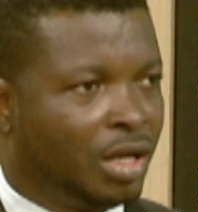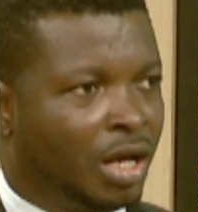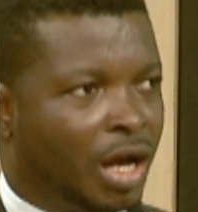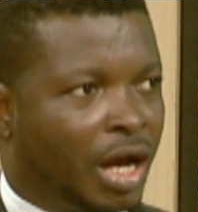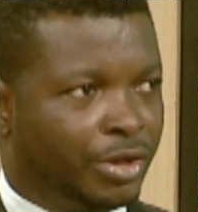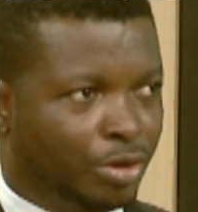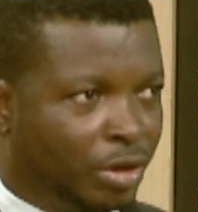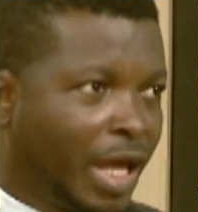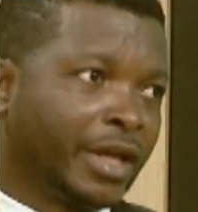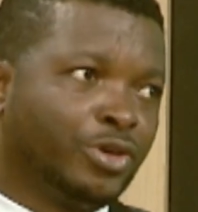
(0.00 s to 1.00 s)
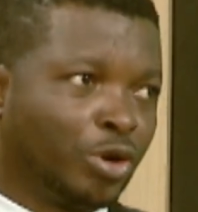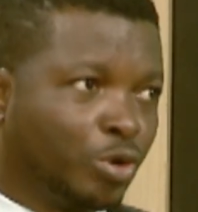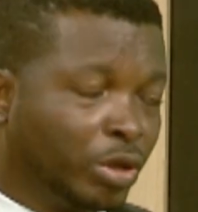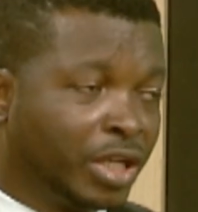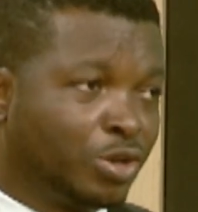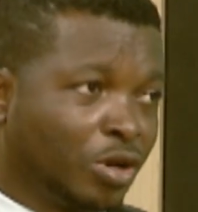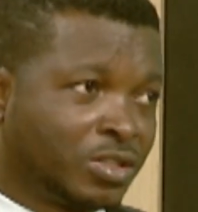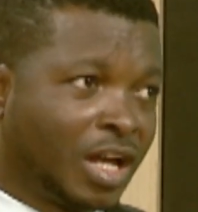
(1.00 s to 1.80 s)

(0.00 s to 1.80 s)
I know, like your colleague Dr.